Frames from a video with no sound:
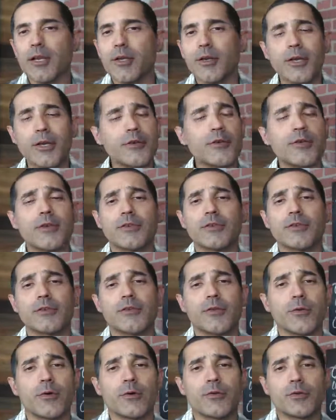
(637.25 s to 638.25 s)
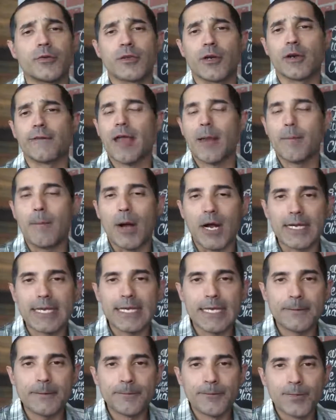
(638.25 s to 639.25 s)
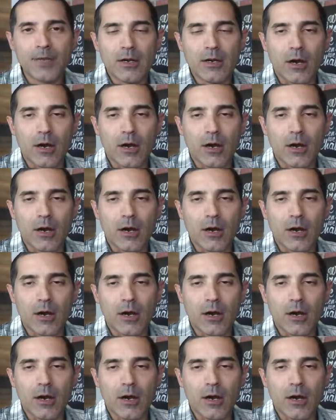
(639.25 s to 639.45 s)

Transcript: You can do this through SurveyMonkey